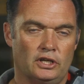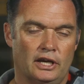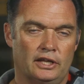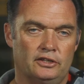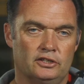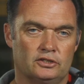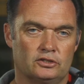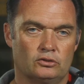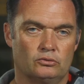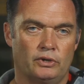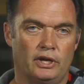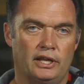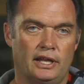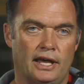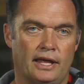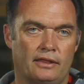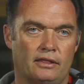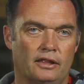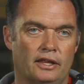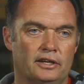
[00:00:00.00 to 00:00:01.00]
had this great
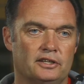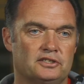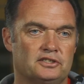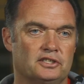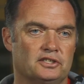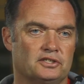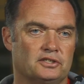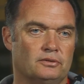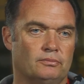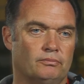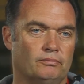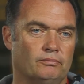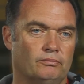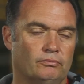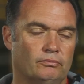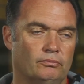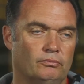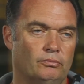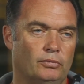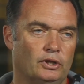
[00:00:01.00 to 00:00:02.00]
athleticism,
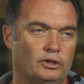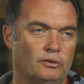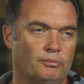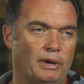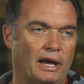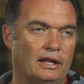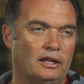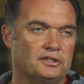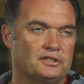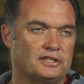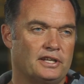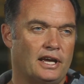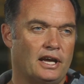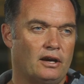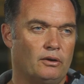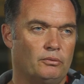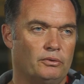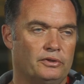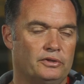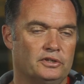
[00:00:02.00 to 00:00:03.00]
but to balance it
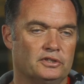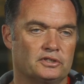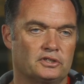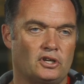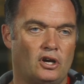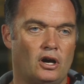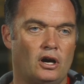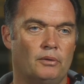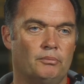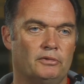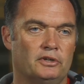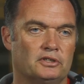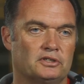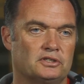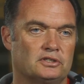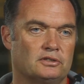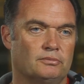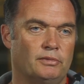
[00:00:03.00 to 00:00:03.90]
out with this calmness